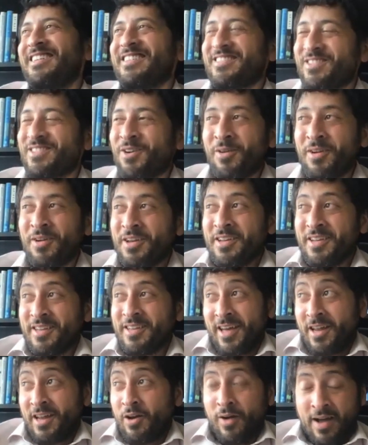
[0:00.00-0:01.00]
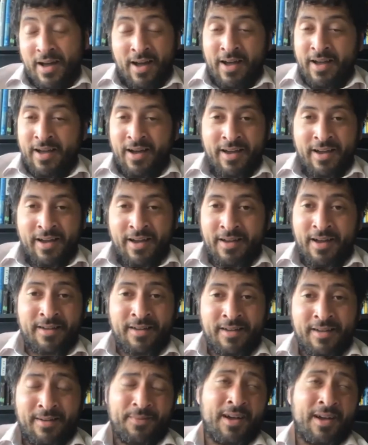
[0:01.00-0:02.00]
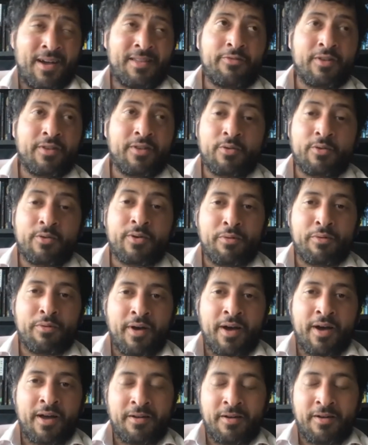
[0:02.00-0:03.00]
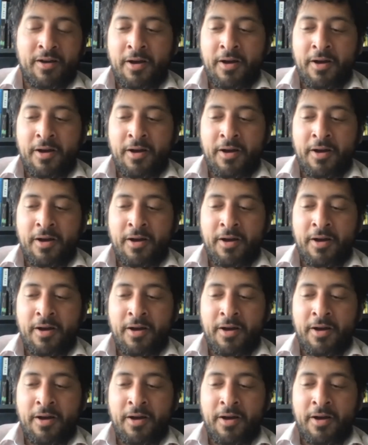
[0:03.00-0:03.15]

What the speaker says: So I definitely agree with that.